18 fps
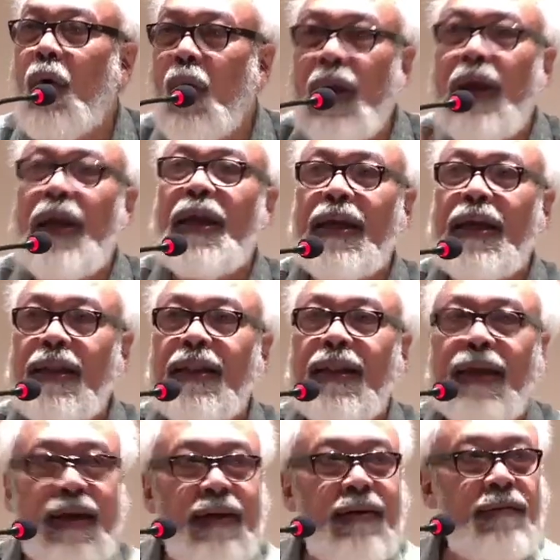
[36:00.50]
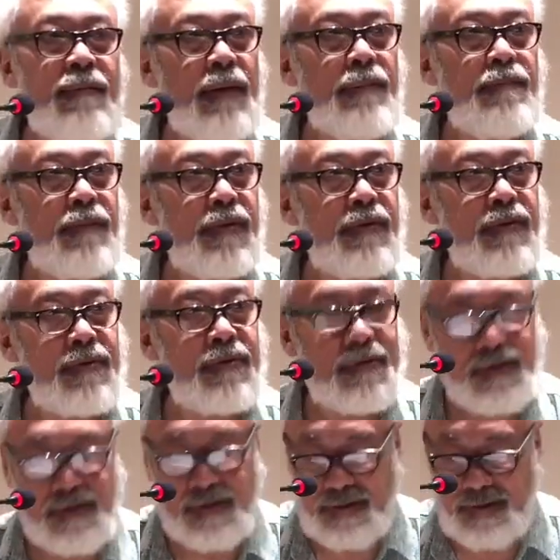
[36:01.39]
only in their
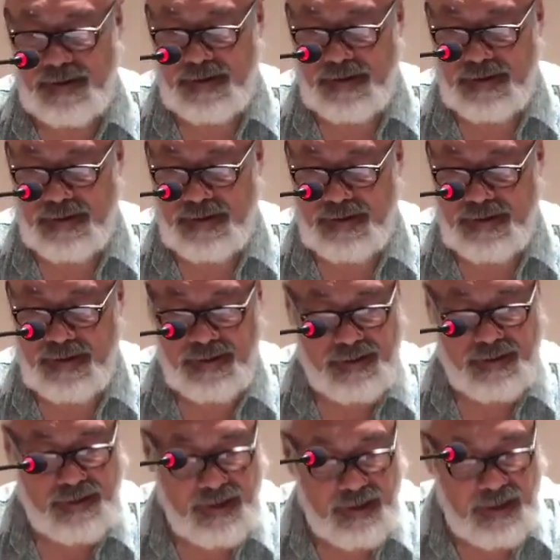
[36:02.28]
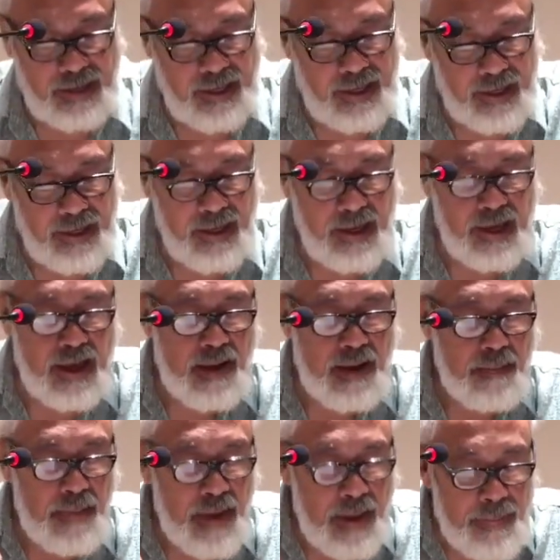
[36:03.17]
remembrance. Okay?
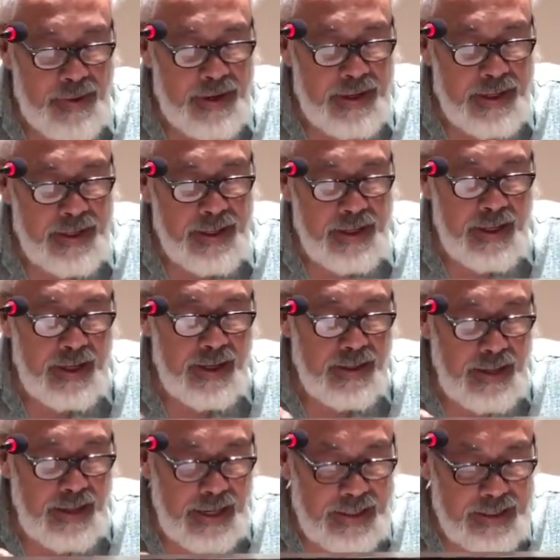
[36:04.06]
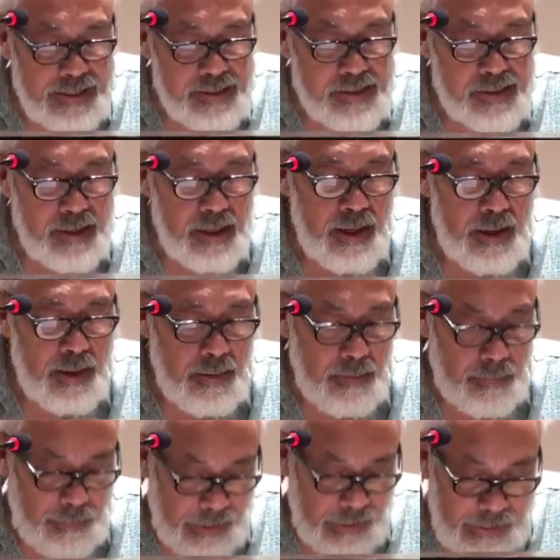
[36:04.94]
Memory that is
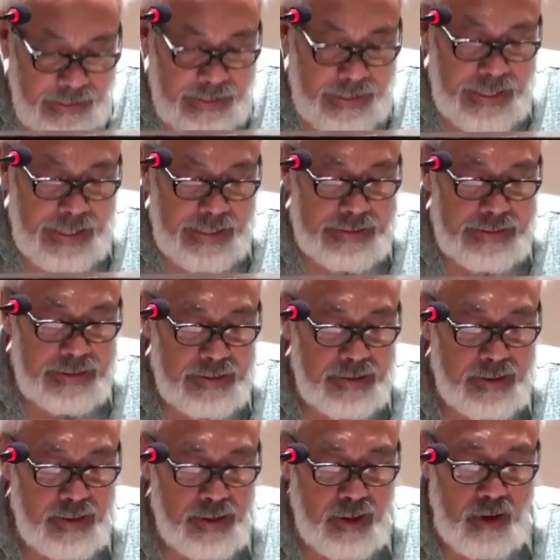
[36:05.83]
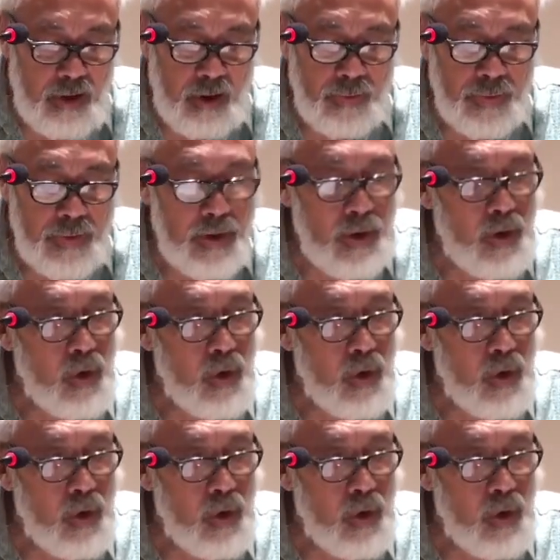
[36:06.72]
predicated on the